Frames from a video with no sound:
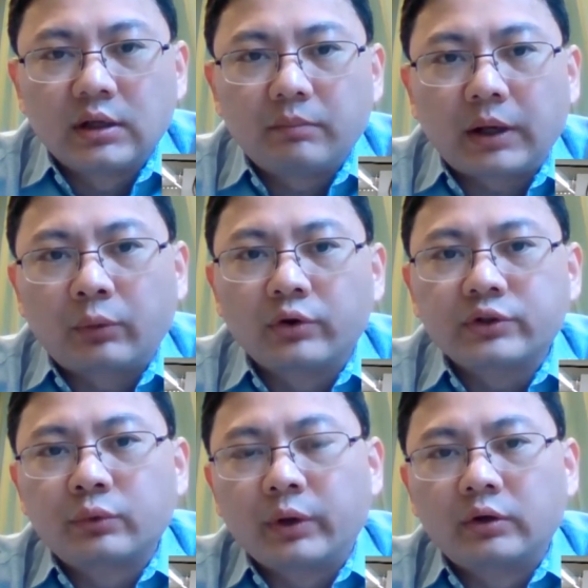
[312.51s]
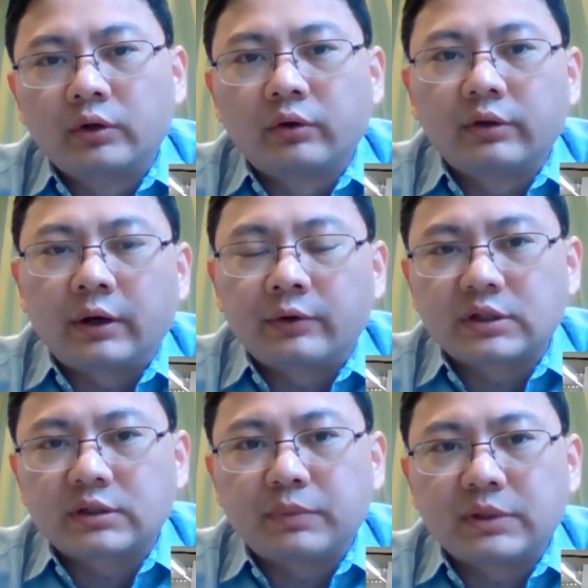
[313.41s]
But also we all know there
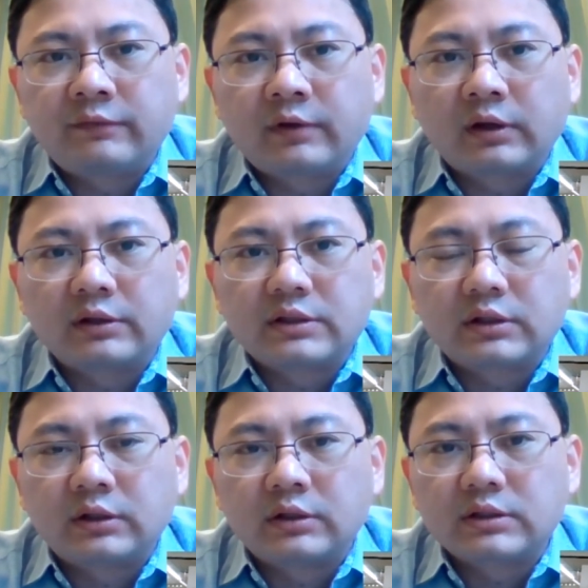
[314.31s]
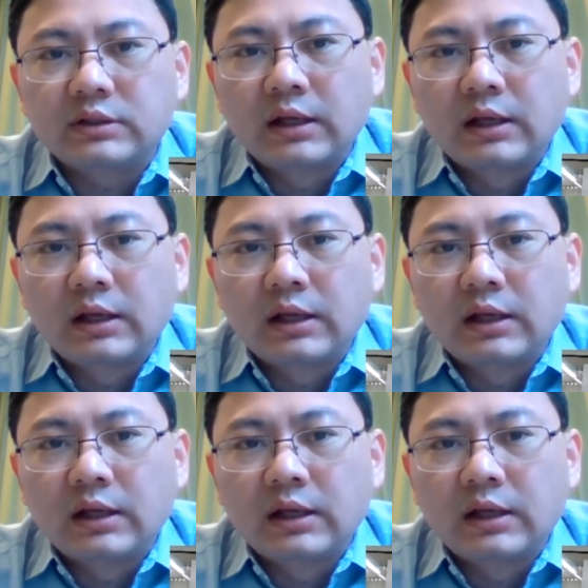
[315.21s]
is specific concerns